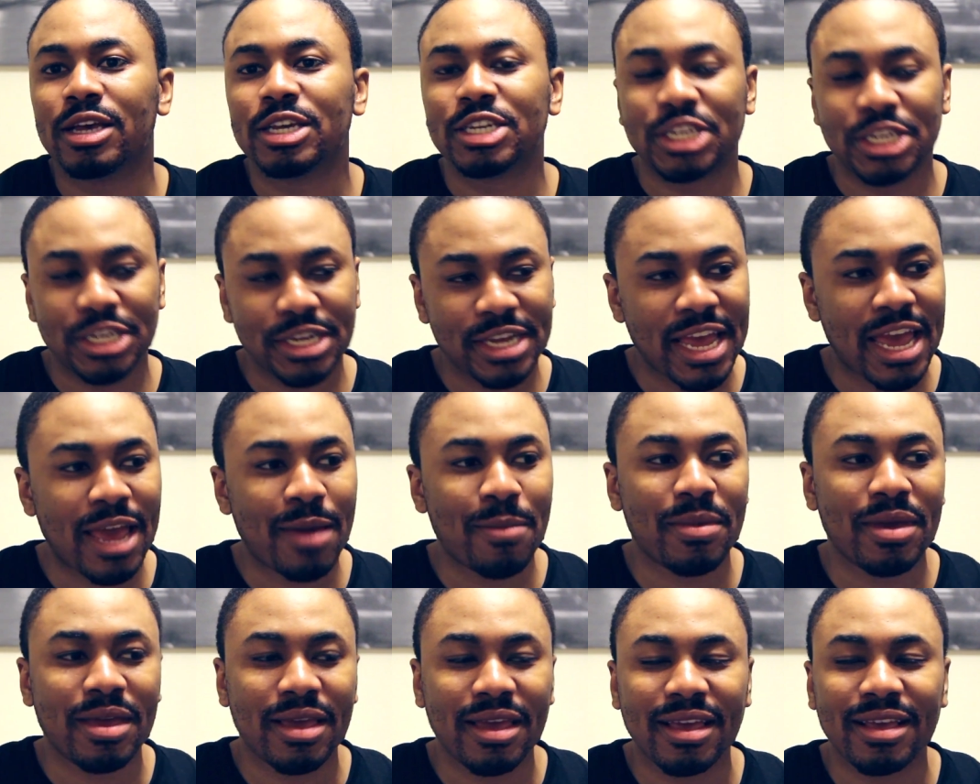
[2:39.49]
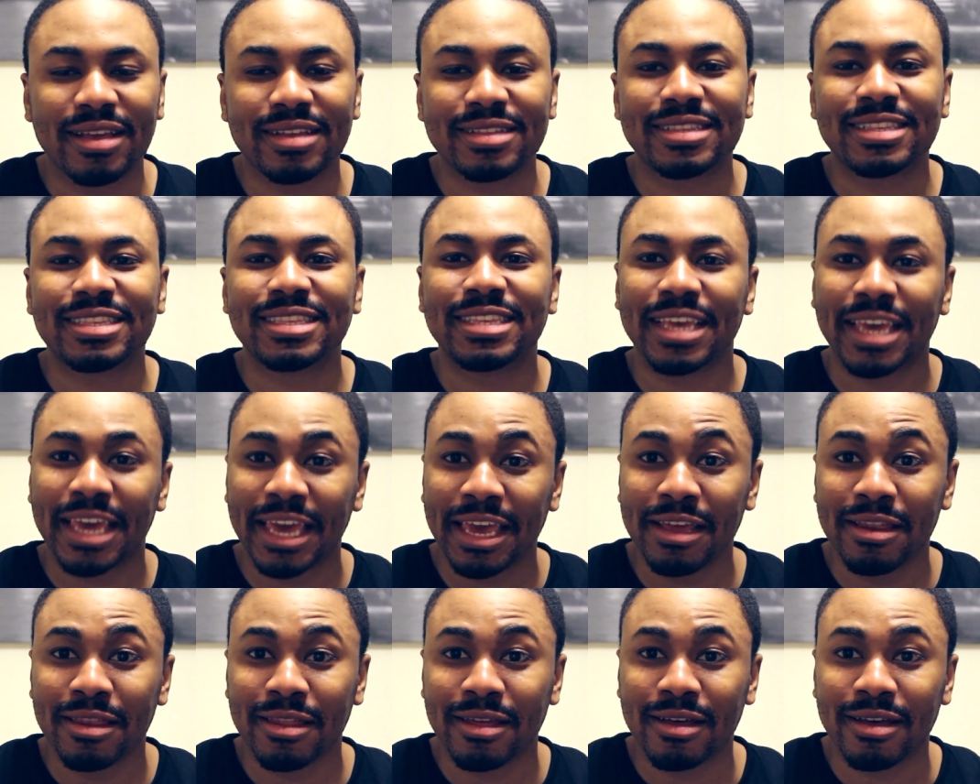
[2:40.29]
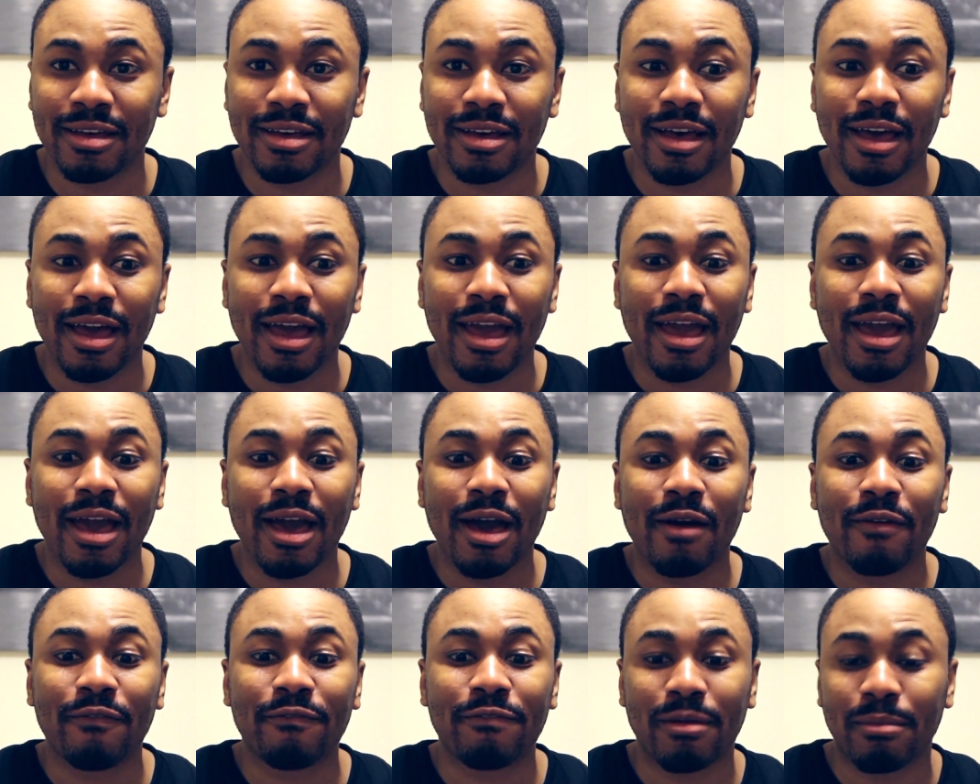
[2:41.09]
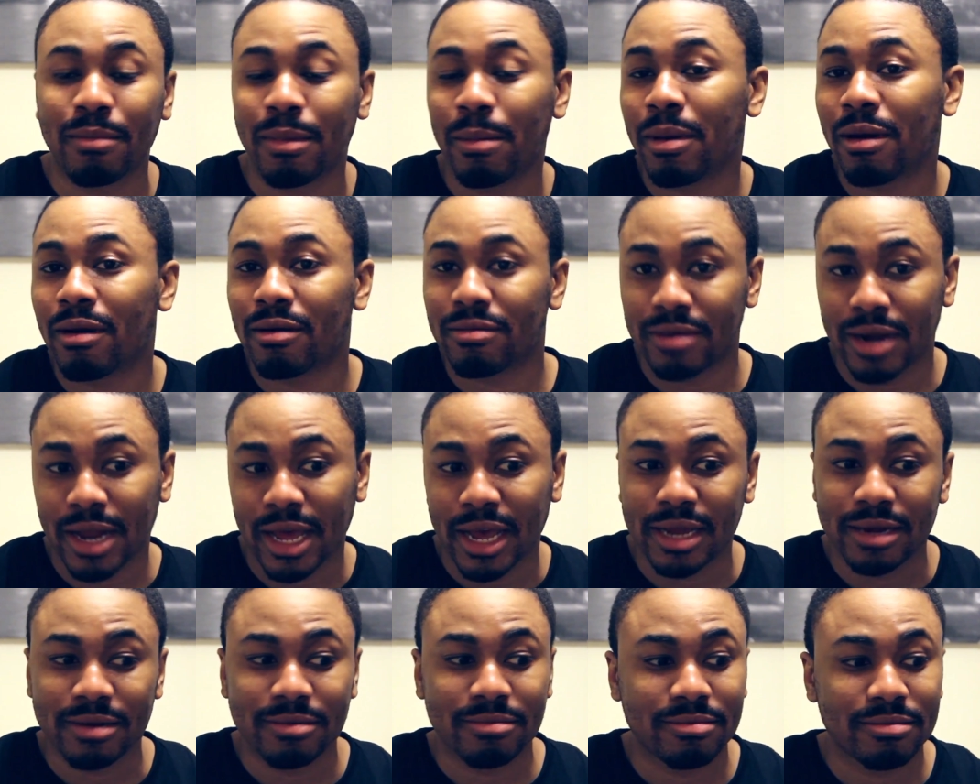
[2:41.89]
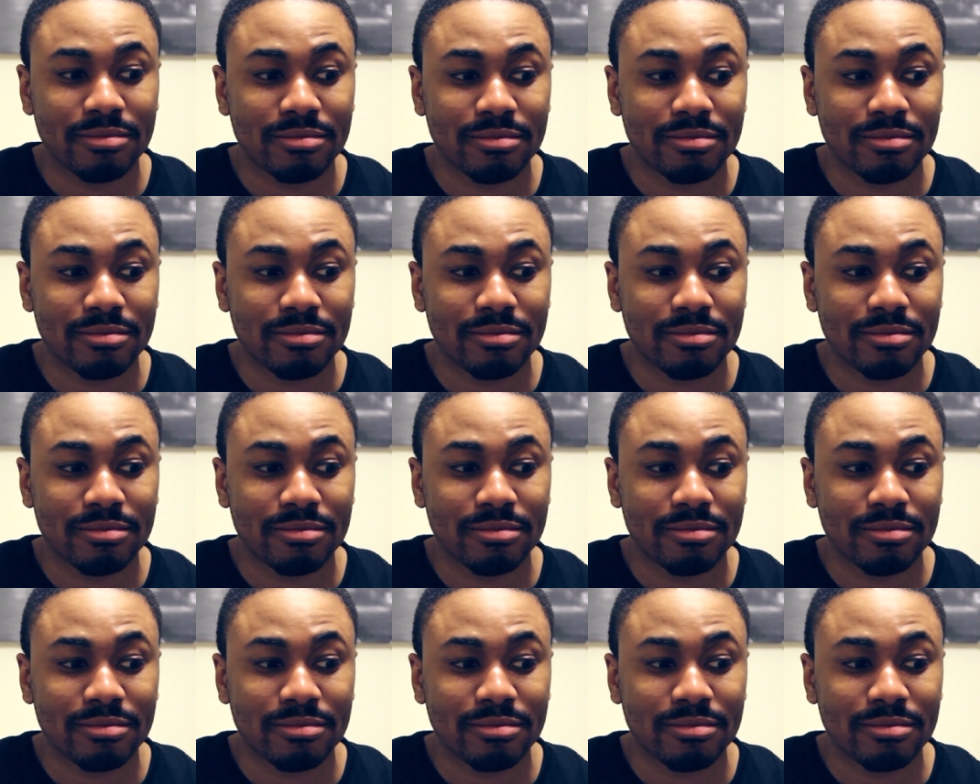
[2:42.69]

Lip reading: She gave me tequila for my birthday,